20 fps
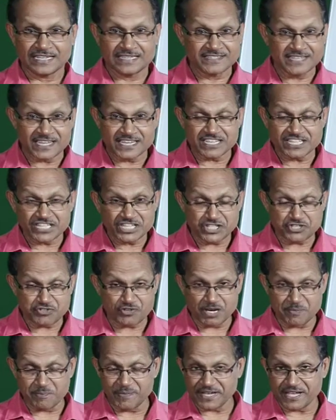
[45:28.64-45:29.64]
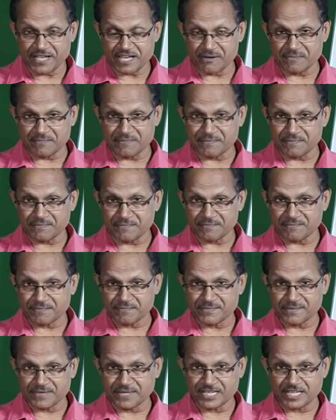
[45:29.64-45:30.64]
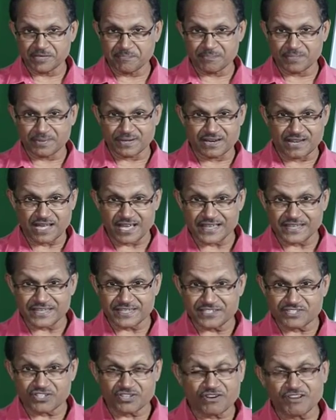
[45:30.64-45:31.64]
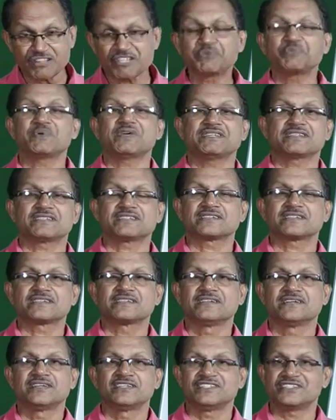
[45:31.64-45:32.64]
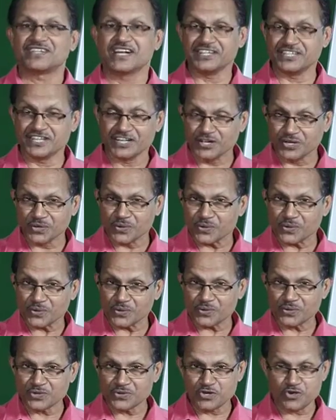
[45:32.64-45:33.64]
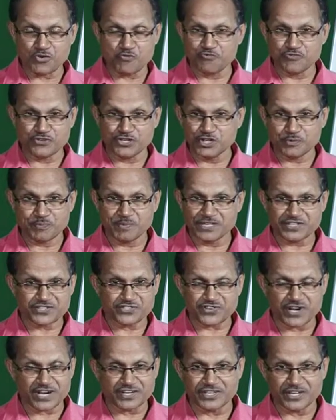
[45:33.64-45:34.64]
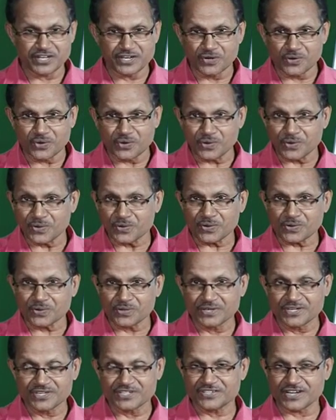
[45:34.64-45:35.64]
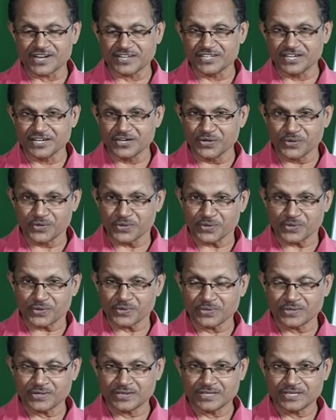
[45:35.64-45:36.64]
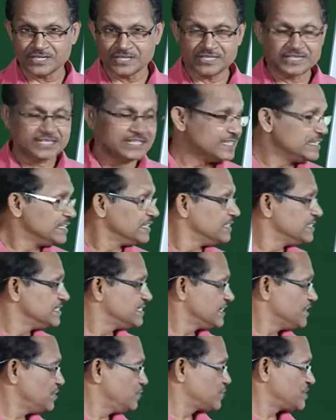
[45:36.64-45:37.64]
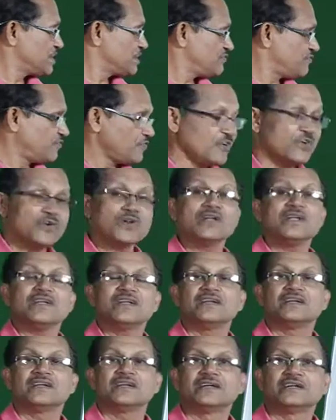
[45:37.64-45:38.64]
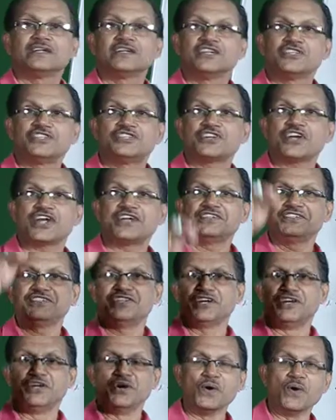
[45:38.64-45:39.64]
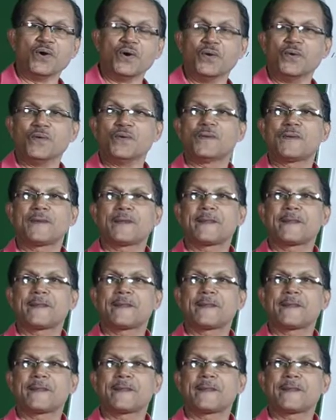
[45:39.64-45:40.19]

then it will become a polite request. Shut the door, will you please shut the door, shut the door. See you say phone, shut the door.